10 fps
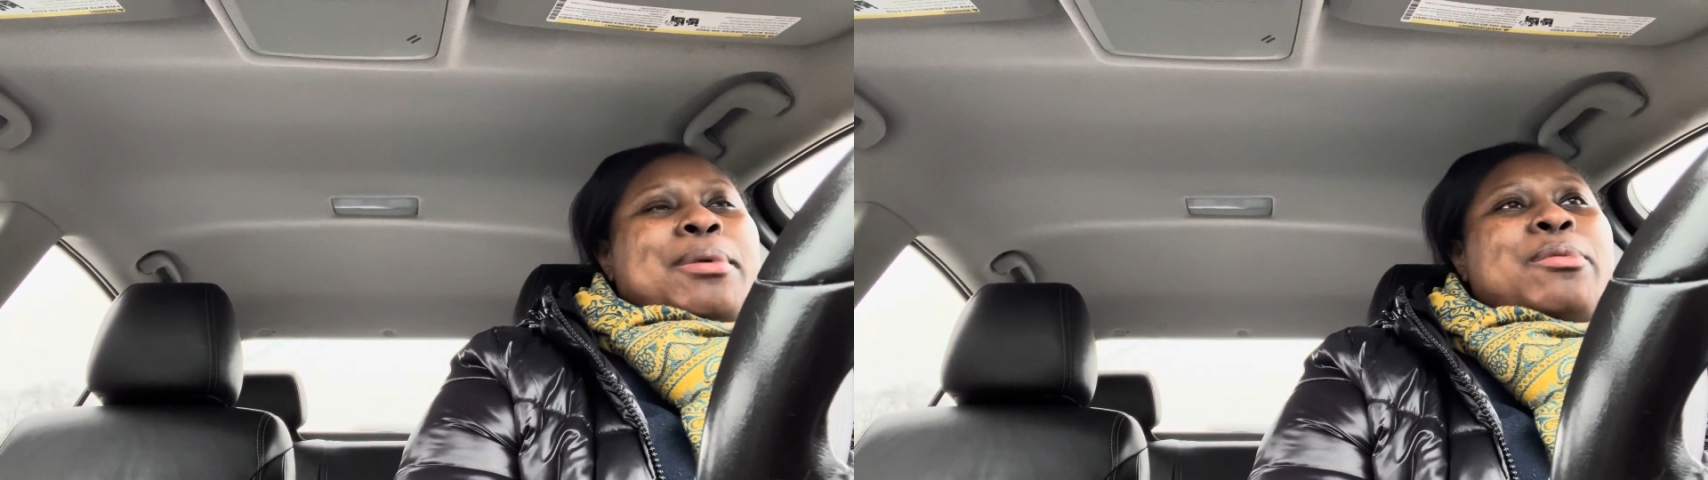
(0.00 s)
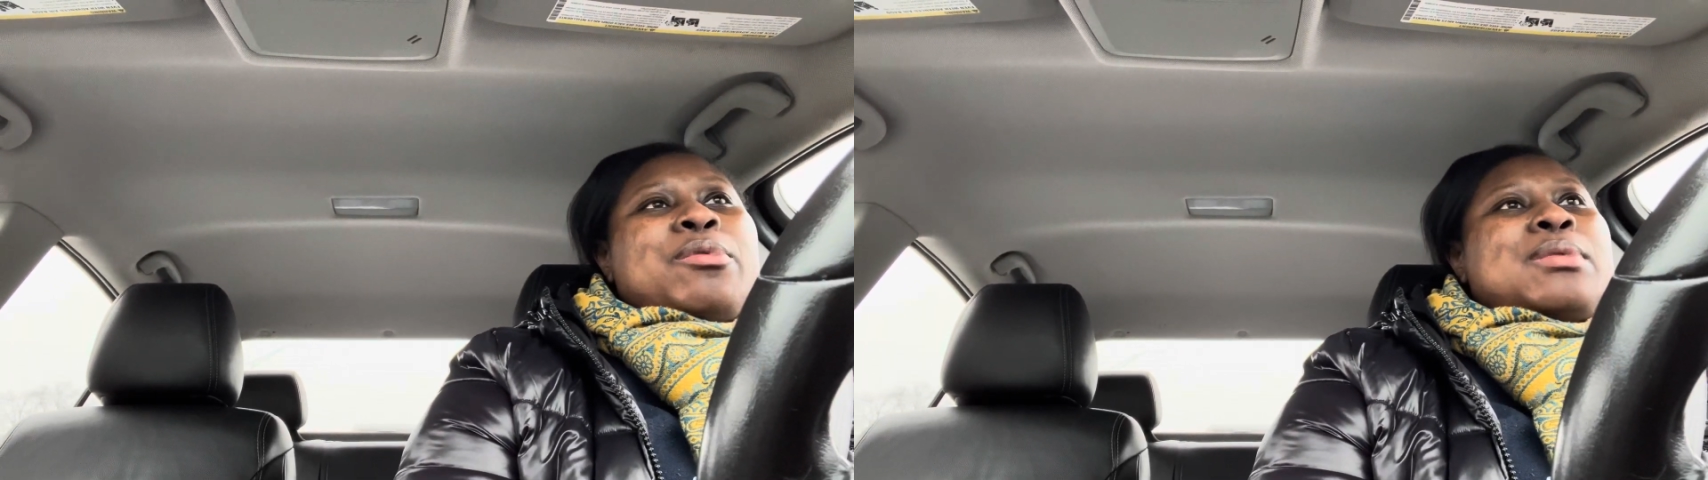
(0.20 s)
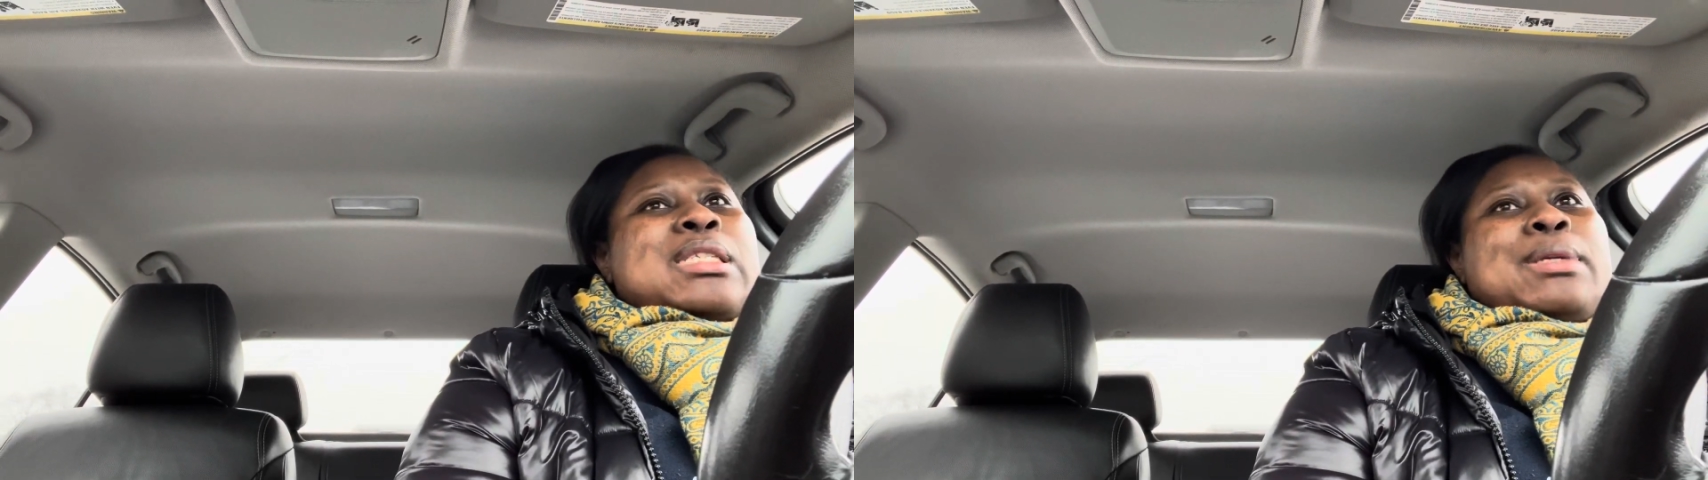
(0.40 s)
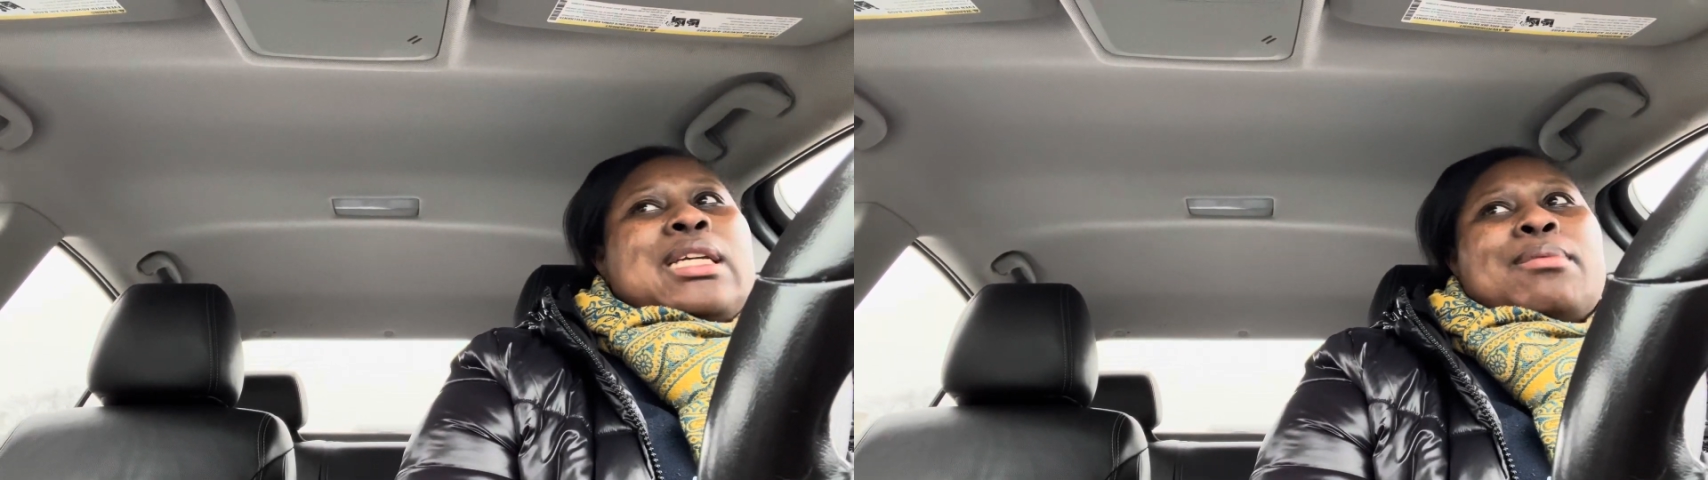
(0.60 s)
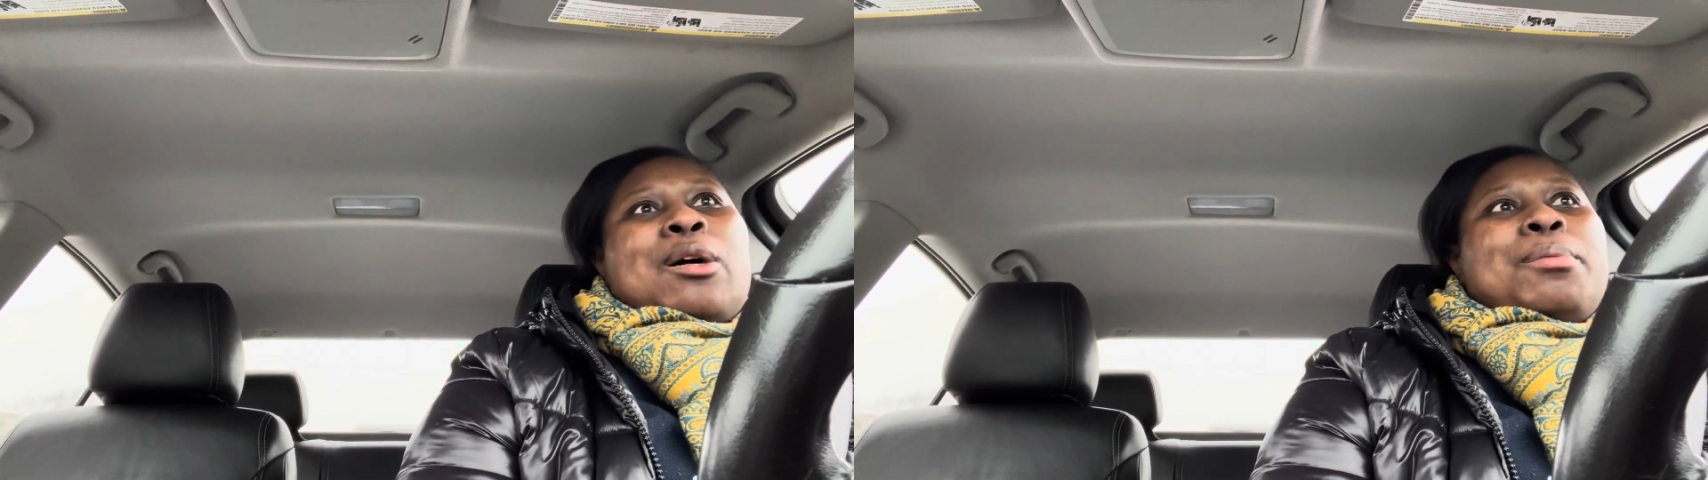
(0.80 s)
People have been
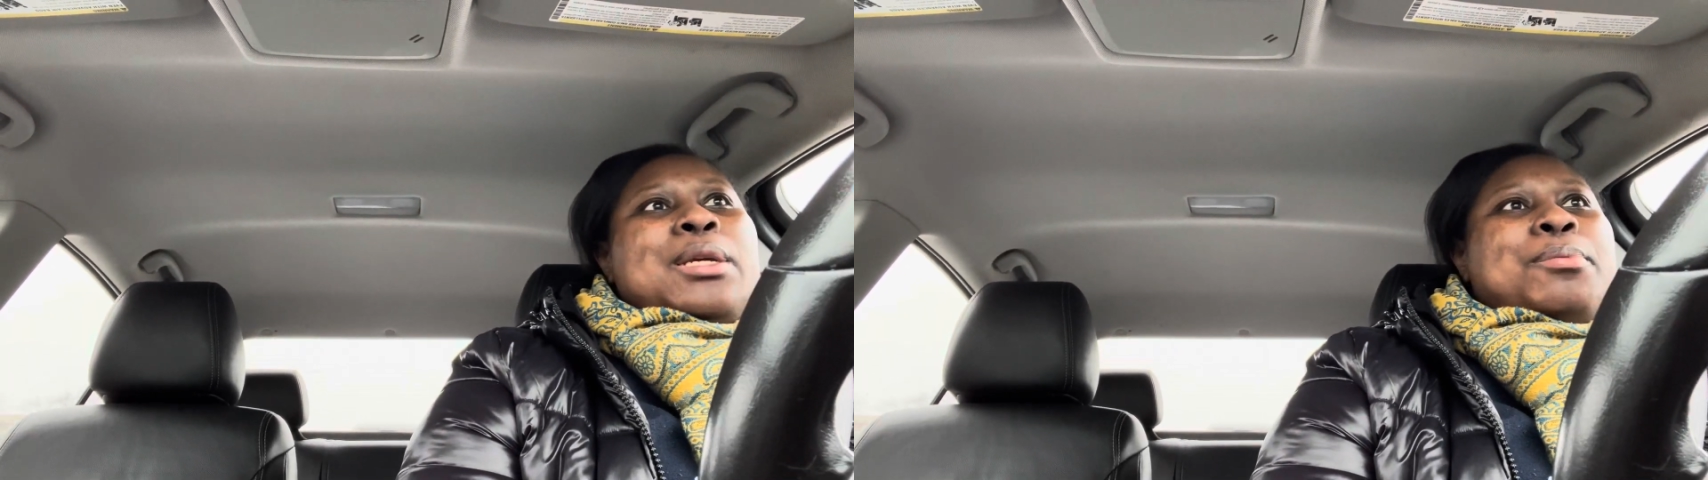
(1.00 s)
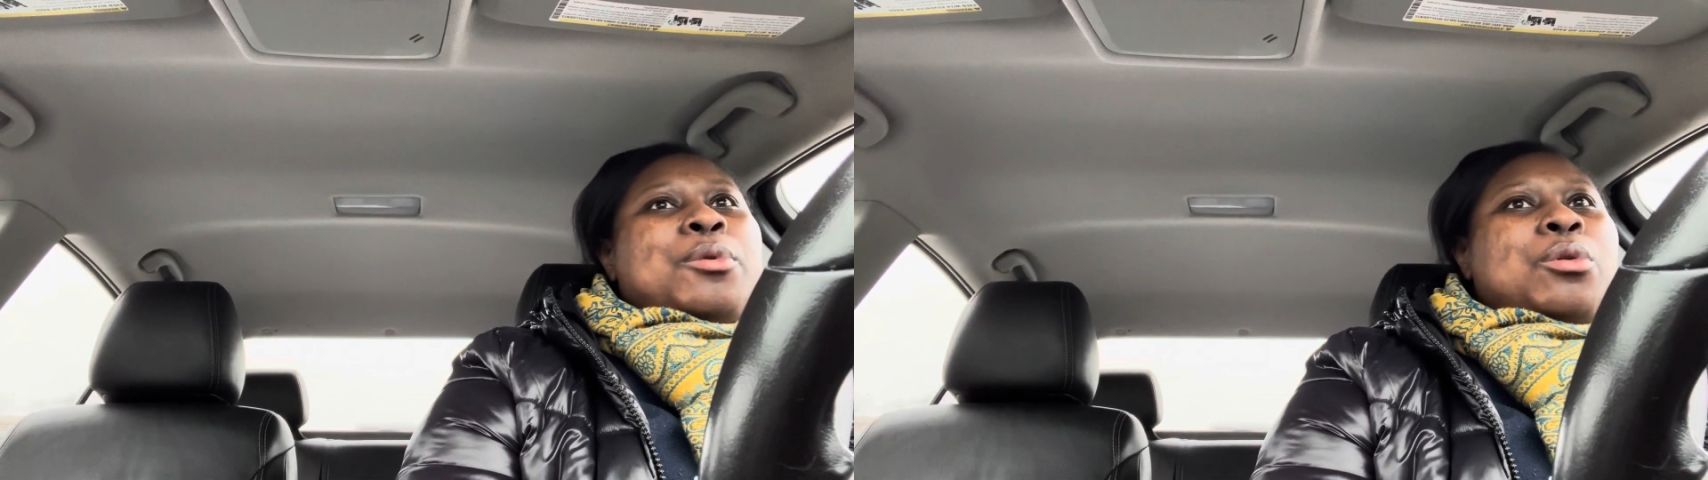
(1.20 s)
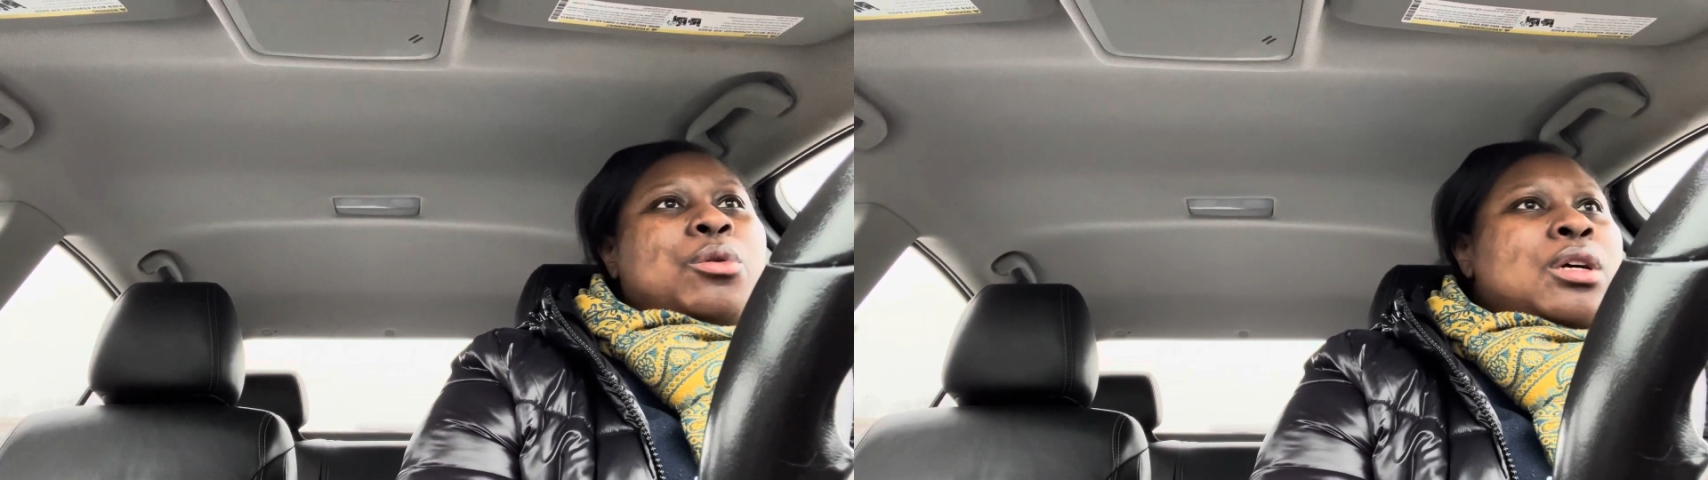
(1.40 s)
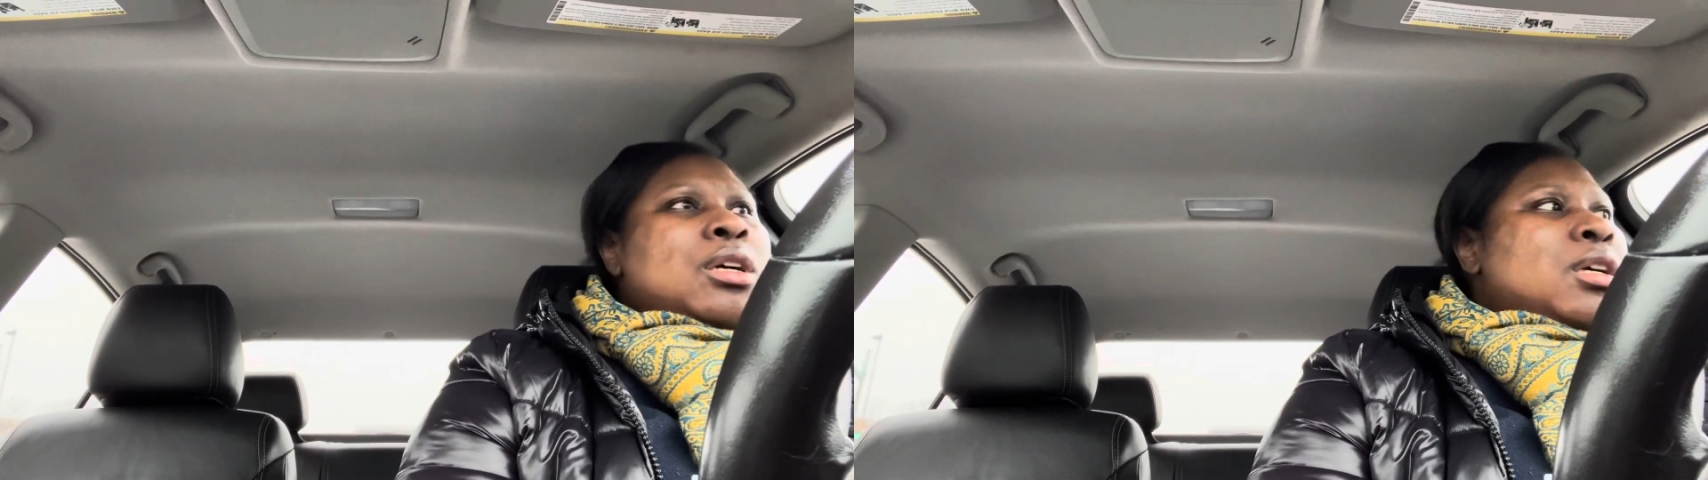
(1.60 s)
speaking about people